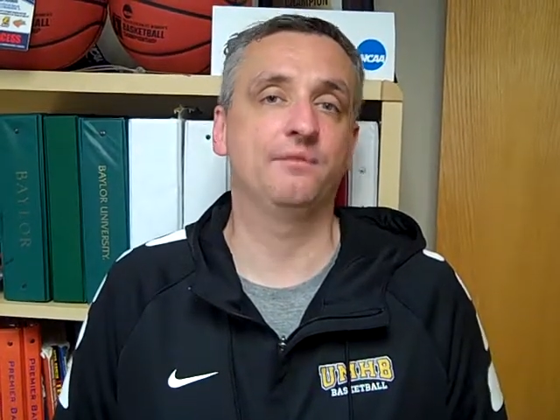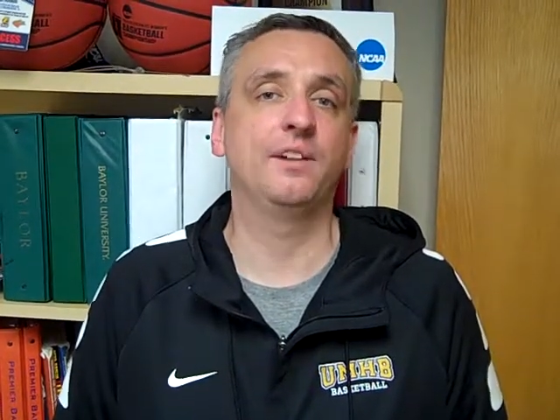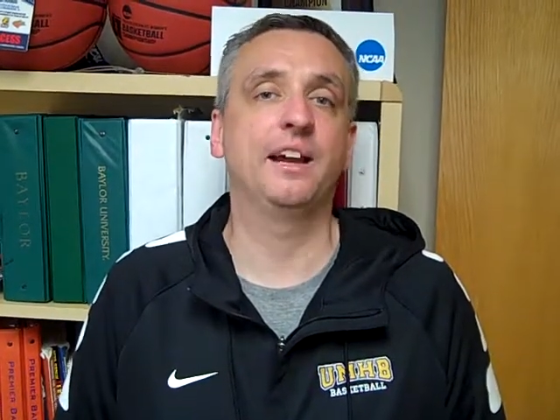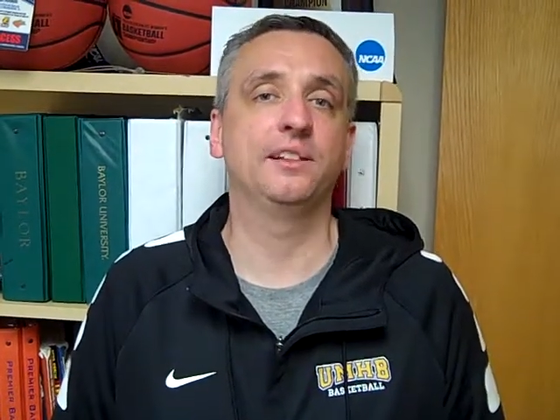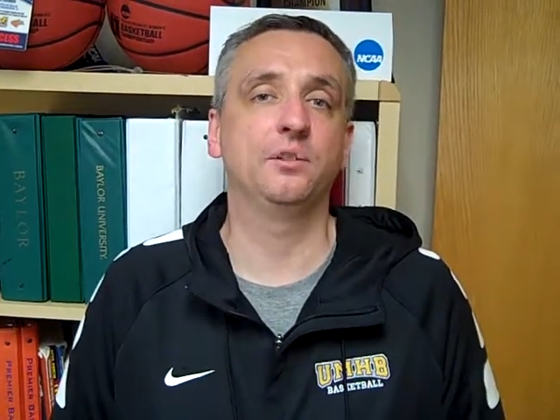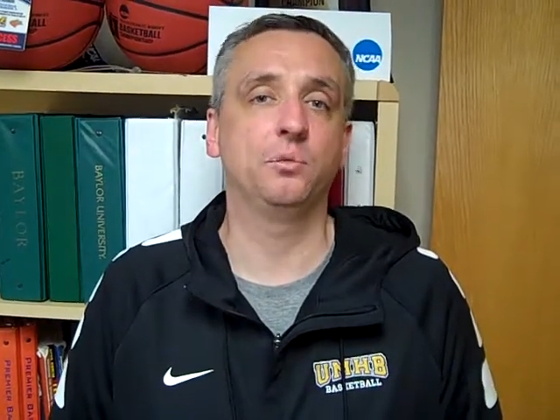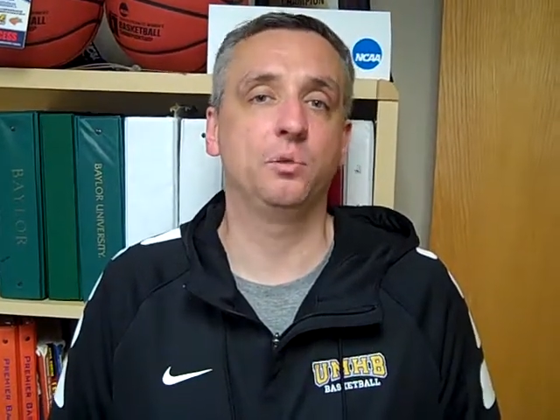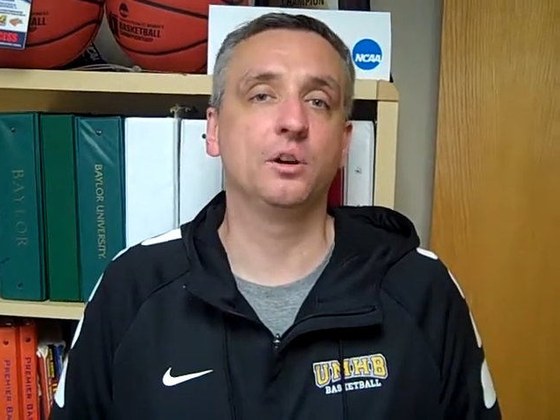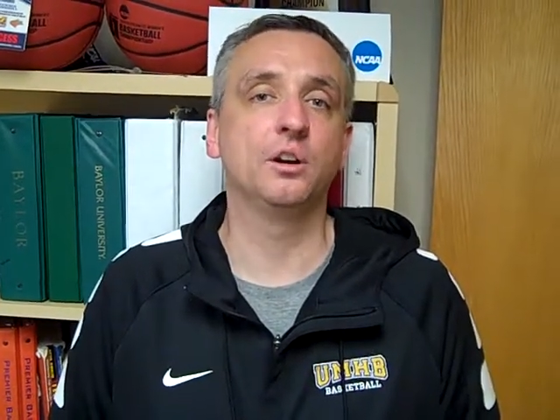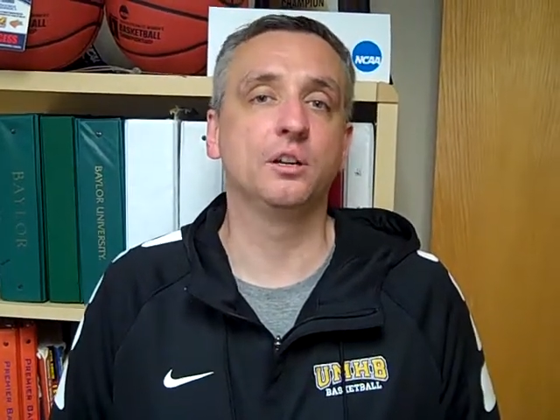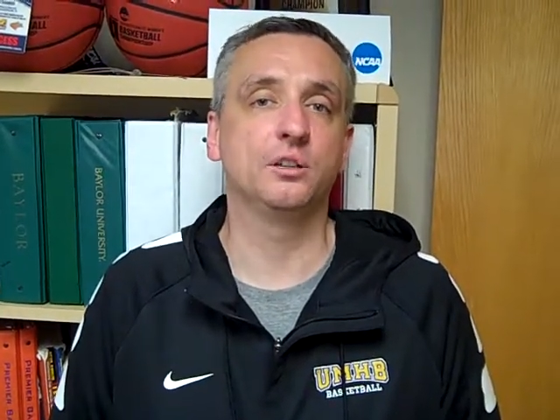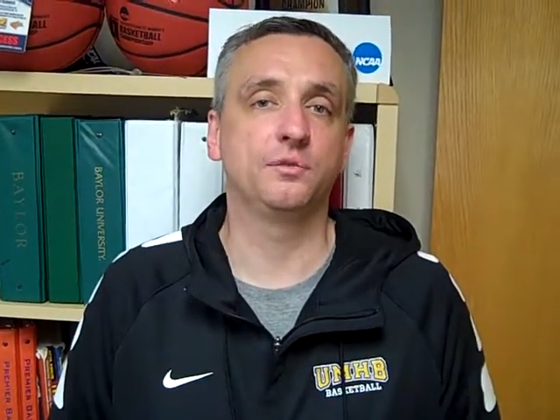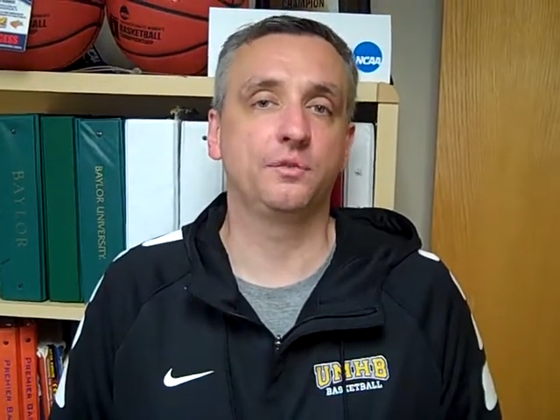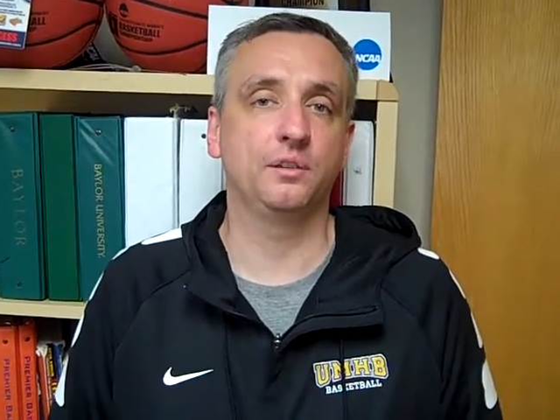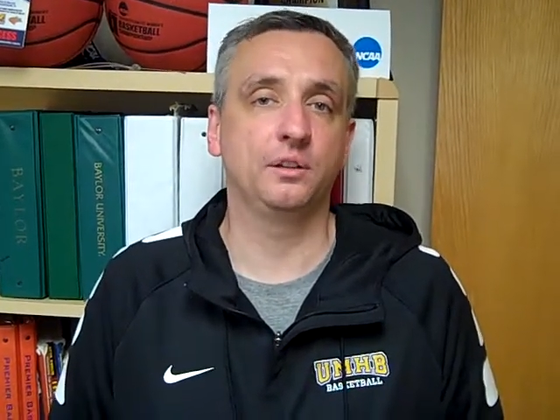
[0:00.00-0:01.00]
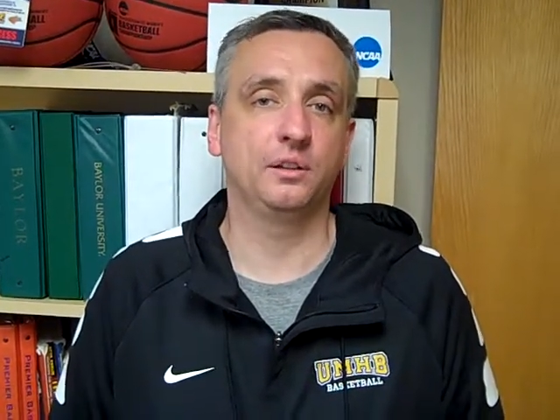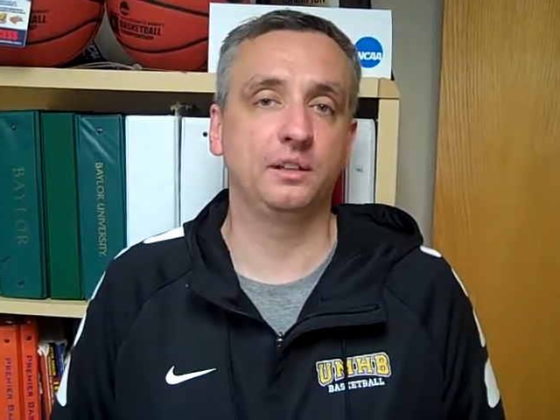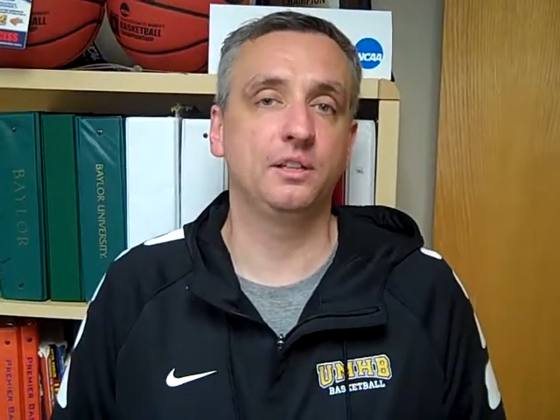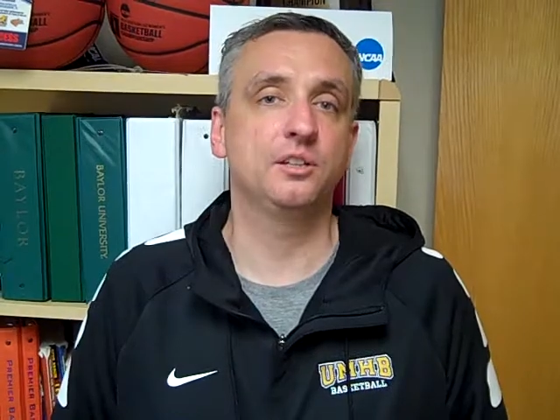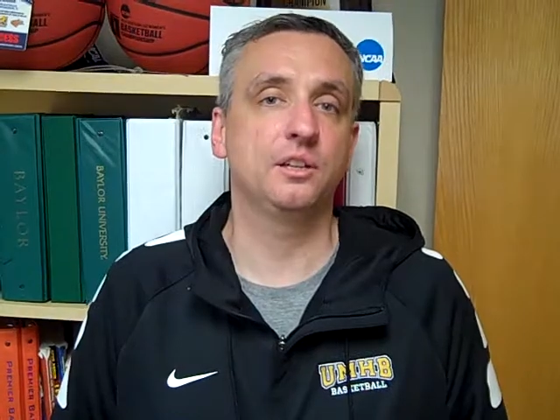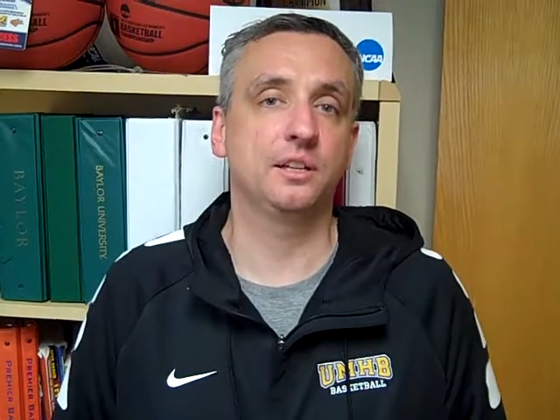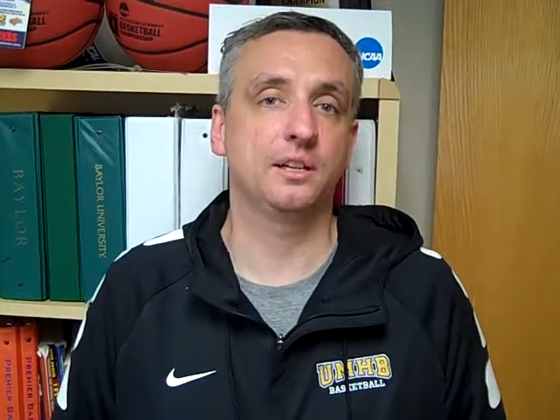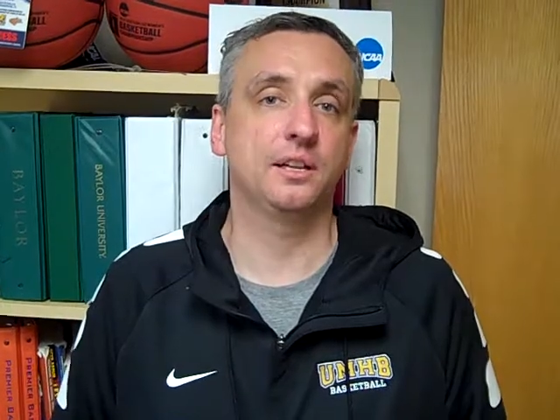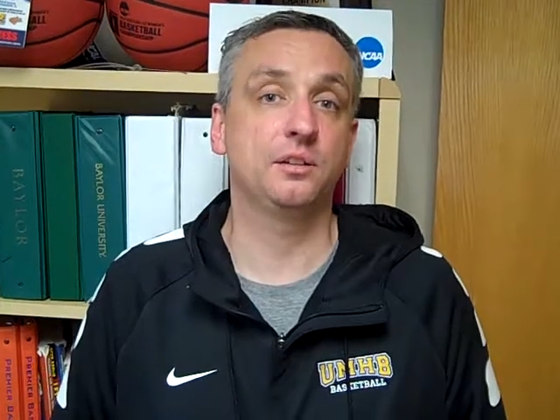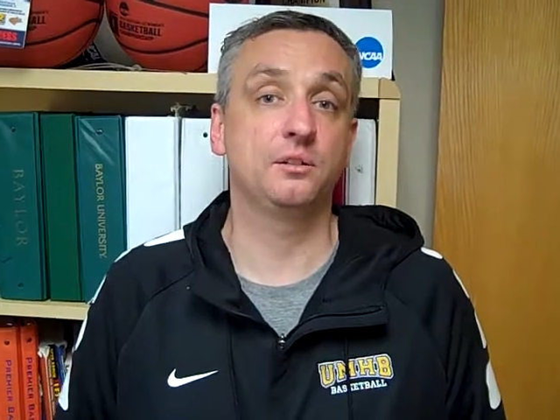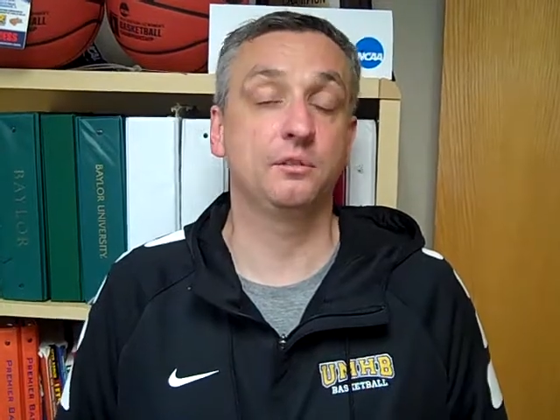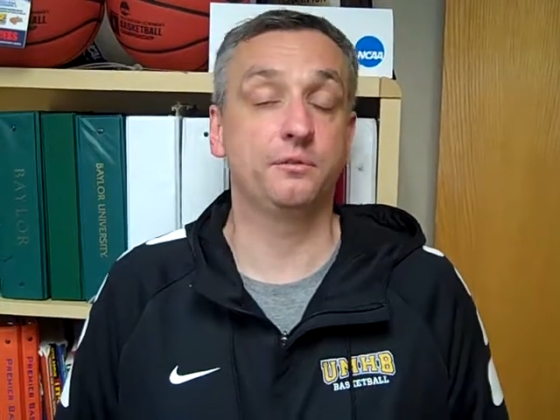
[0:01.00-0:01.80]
find the words for Alicia and Kendall,